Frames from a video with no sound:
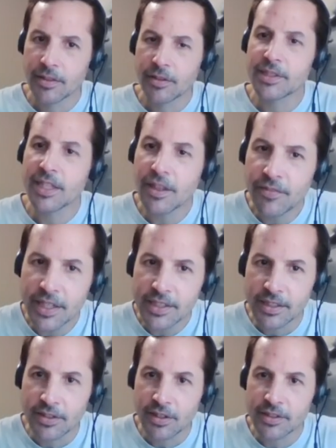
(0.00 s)
you can see the
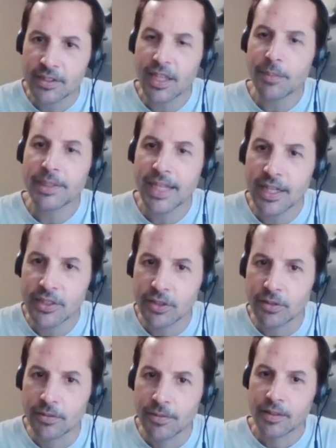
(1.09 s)
vision, you can see the potential,